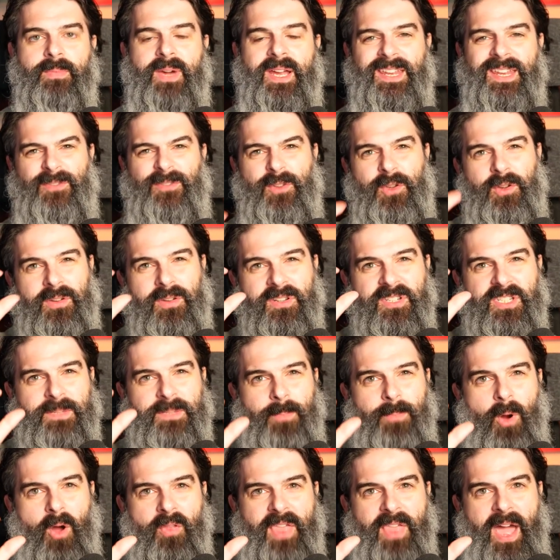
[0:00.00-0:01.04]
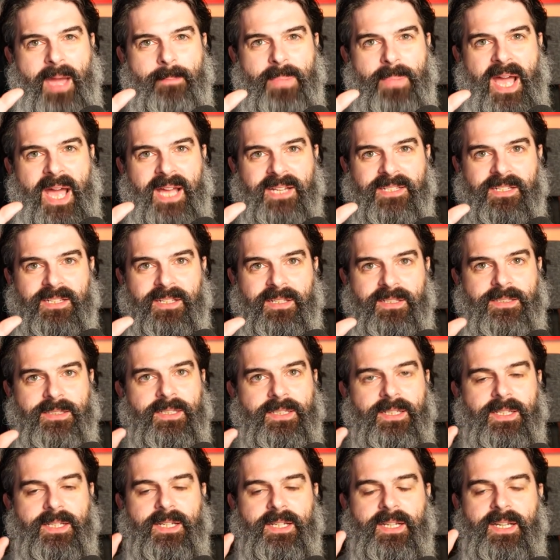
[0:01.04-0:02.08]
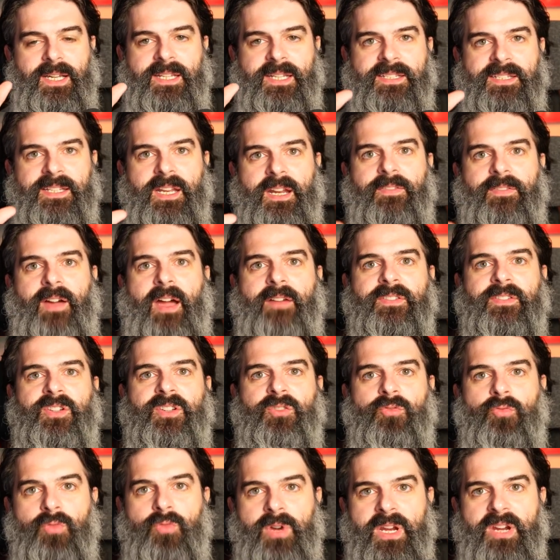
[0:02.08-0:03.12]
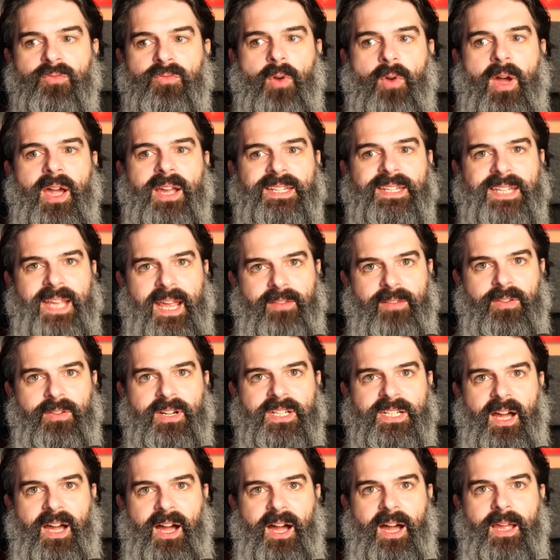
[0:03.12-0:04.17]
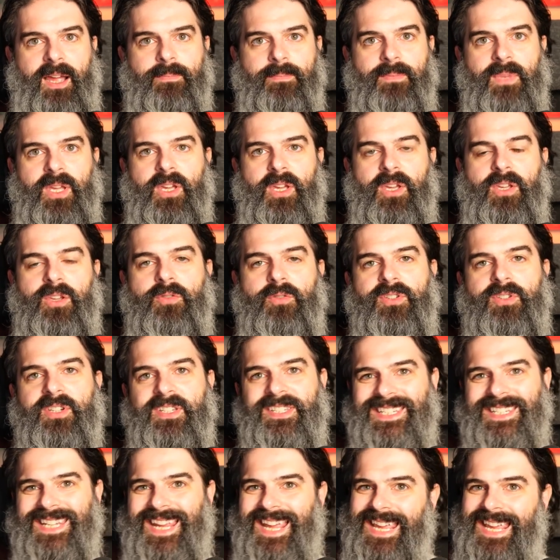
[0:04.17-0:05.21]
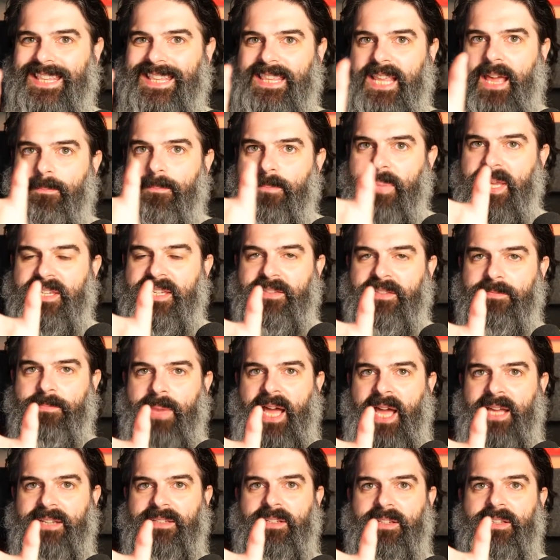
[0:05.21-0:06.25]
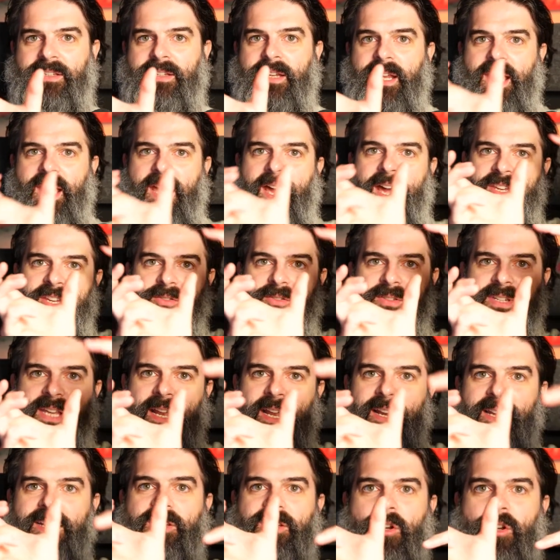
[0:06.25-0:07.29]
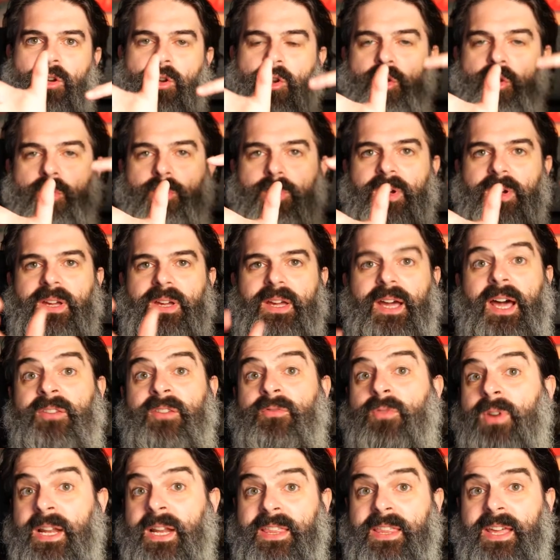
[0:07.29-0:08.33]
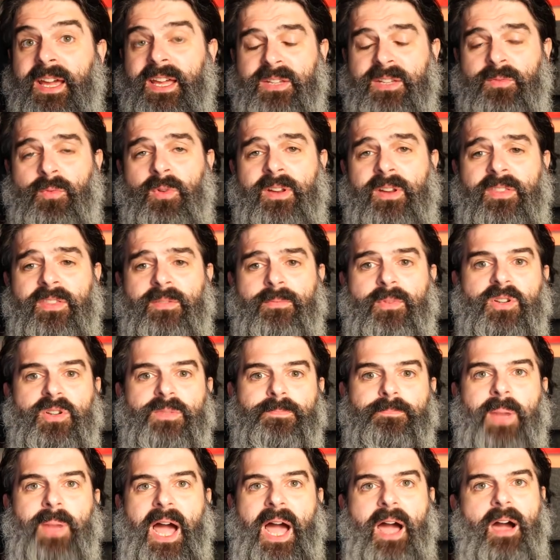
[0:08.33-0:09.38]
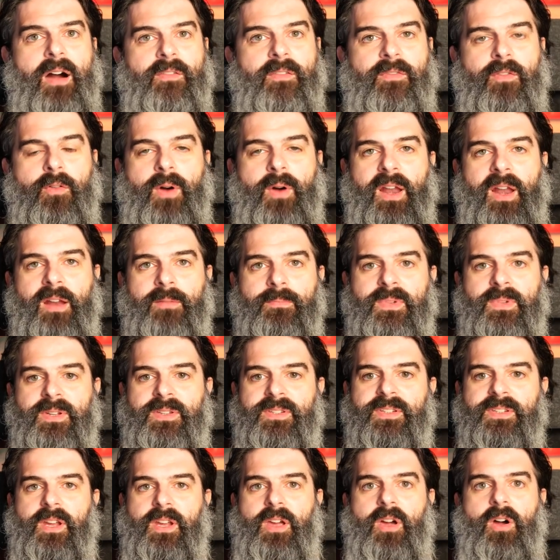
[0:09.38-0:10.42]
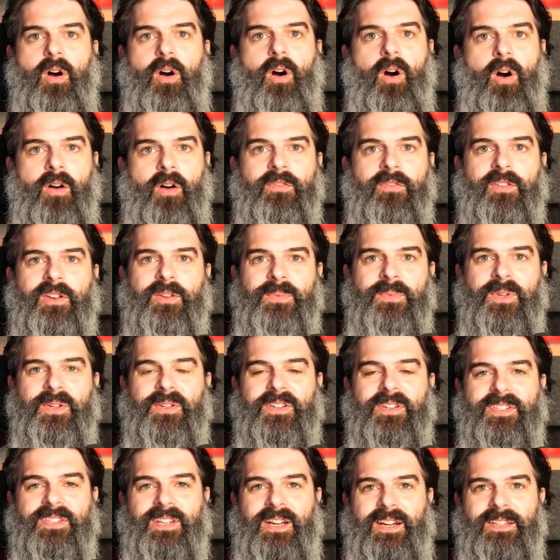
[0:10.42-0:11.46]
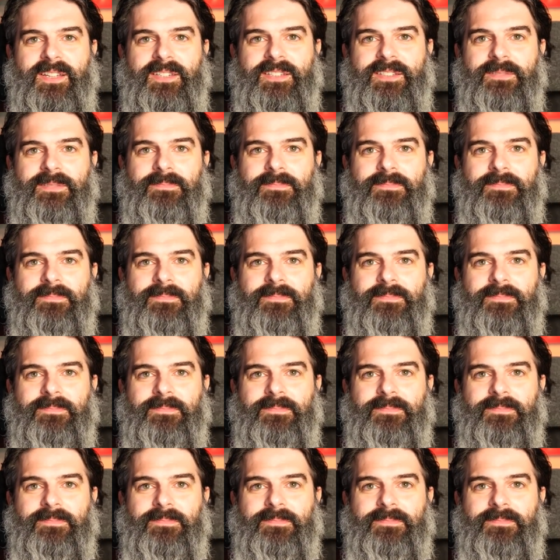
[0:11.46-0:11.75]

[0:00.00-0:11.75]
And if you can spot that pattern, instead of having to rewrite it every time, you just take that piece of pattern and you tell it to loop. And really, that is one of the most powerful elements of computer science.